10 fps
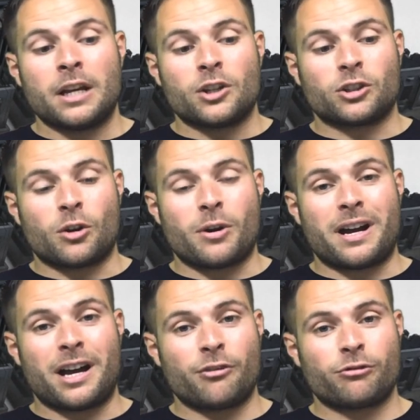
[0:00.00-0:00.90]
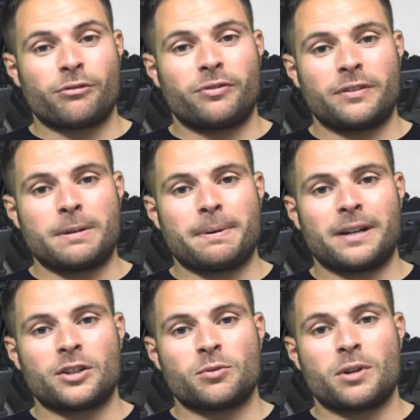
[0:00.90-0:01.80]
So
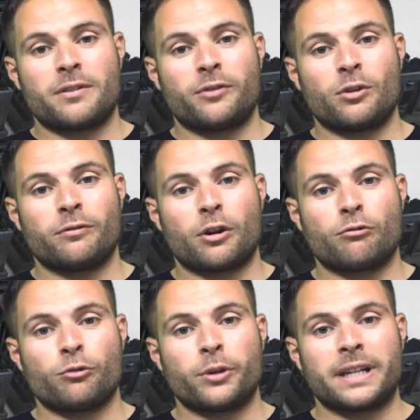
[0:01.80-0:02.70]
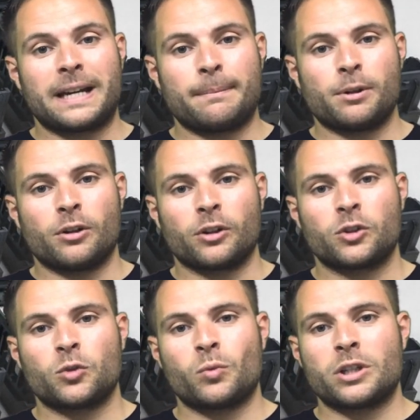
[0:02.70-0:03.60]
£150 worth of ruined
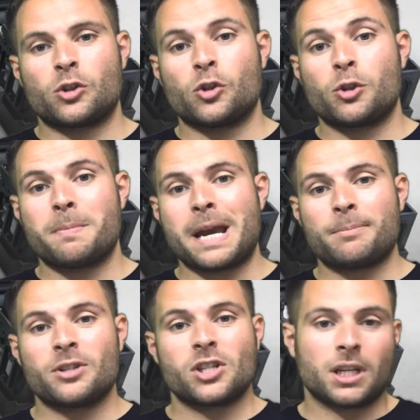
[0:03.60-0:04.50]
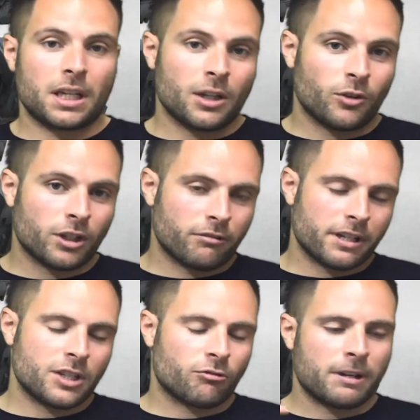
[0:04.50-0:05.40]
Hablocks, which you should be able to see on the
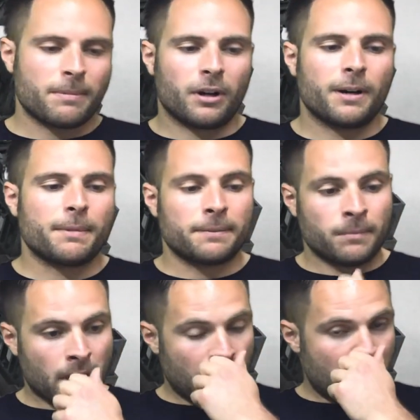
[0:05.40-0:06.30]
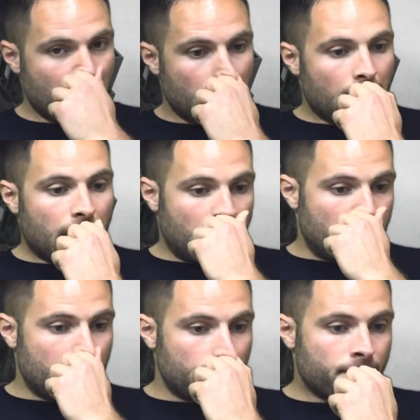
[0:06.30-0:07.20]
green screen behind
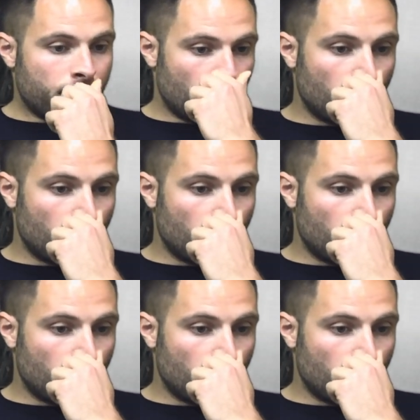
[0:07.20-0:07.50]
me.